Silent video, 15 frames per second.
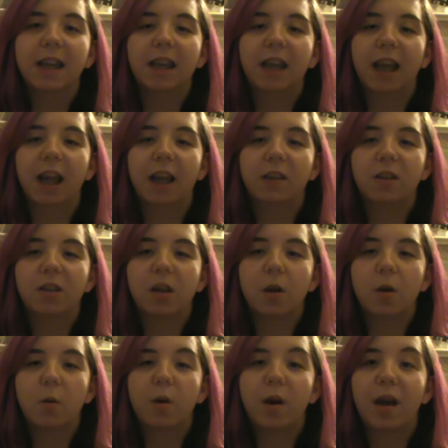And
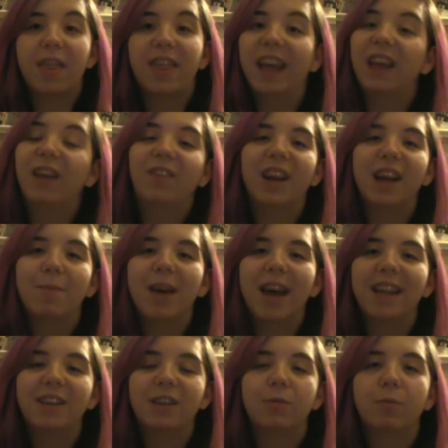so thank you very
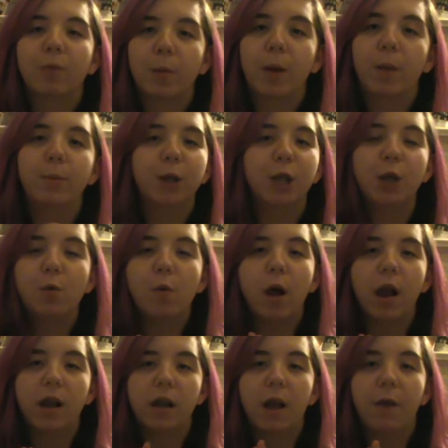much. Remember, you
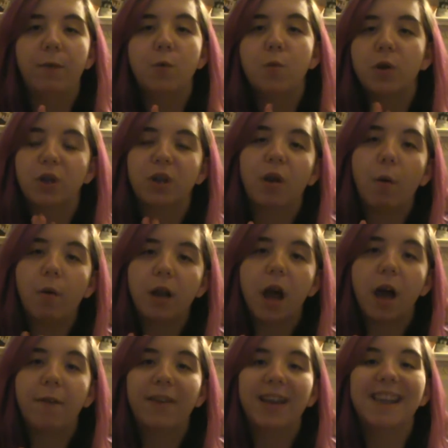are enough. You are so
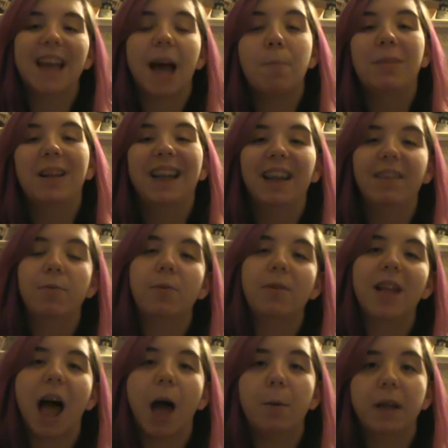enough. It's
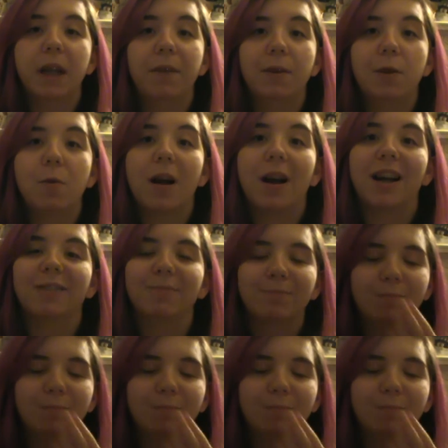unbelievable how enough you are.